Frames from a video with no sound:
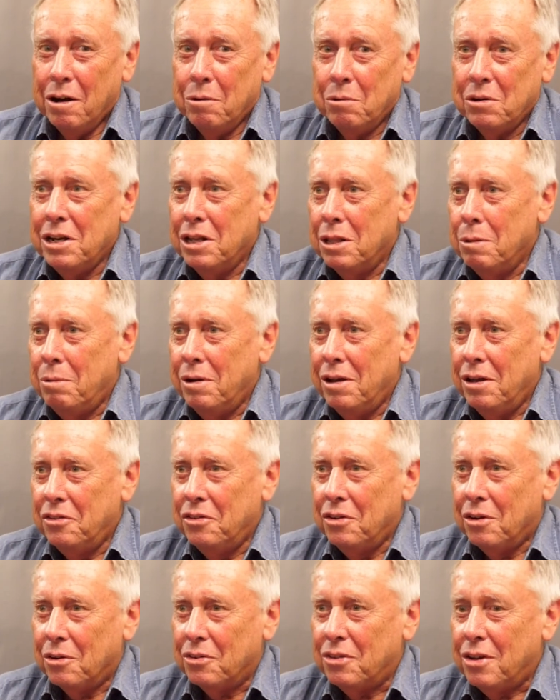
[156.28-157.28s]
want another pair of
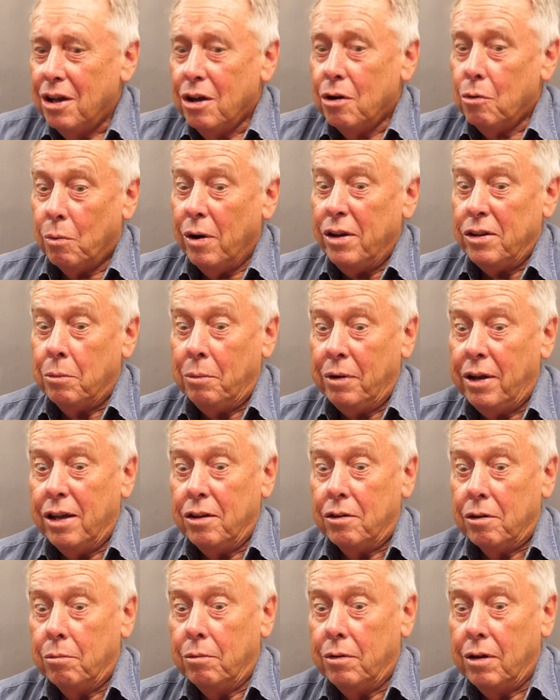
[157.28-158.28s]
socks. Wait till we get
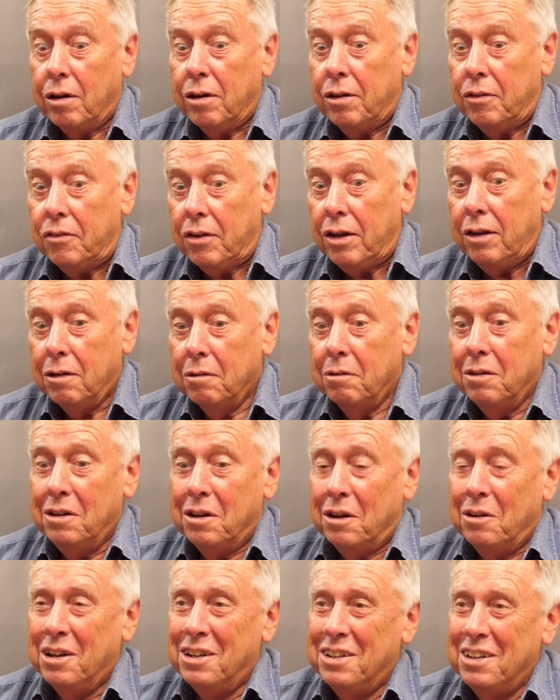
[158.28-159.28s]
to Guernsey.
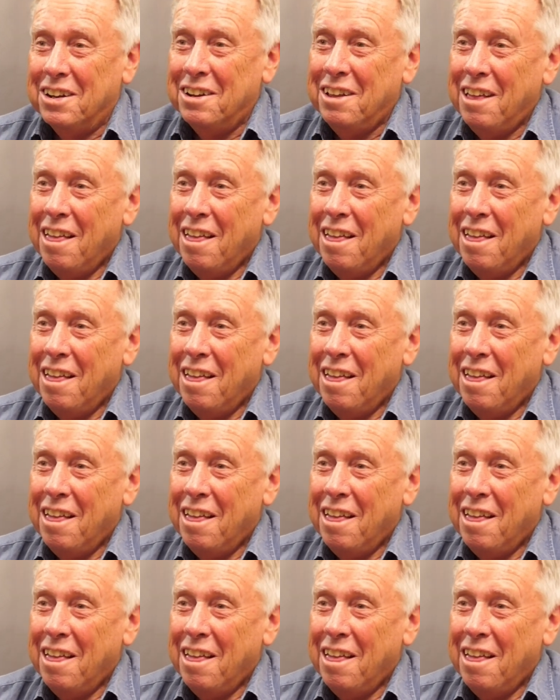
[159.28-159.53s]
So,